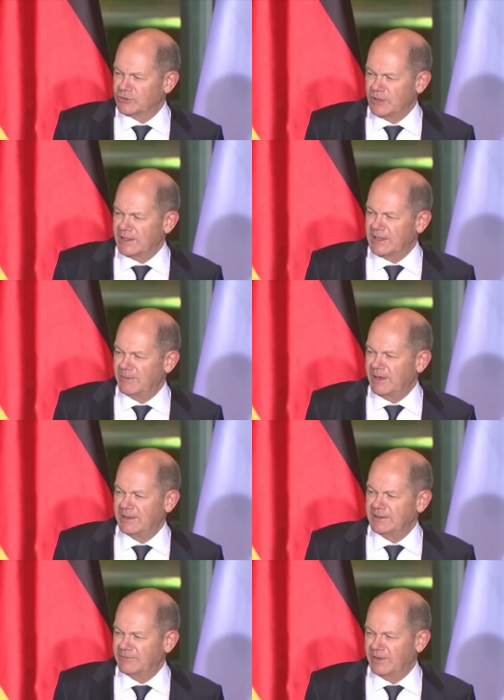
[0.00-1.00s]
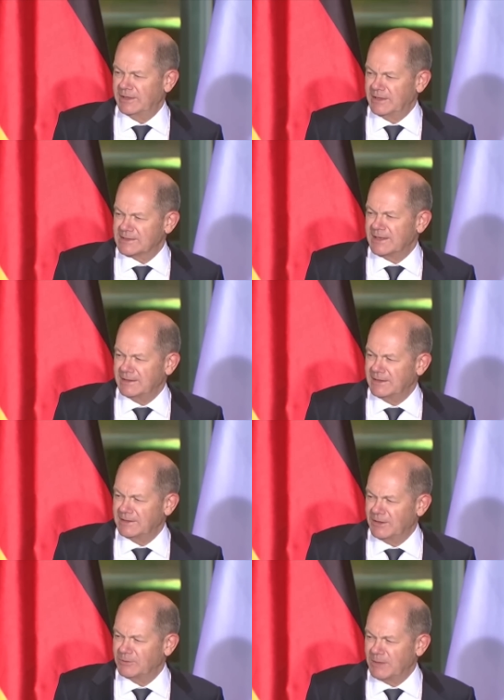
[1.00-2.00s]
so that European countries
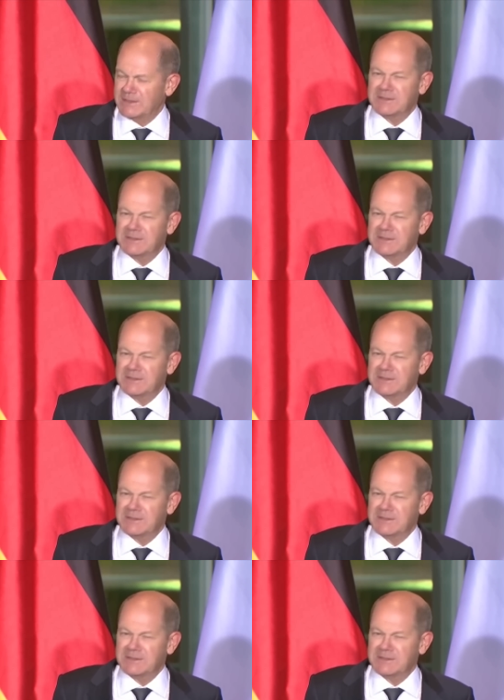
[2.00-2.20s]
are not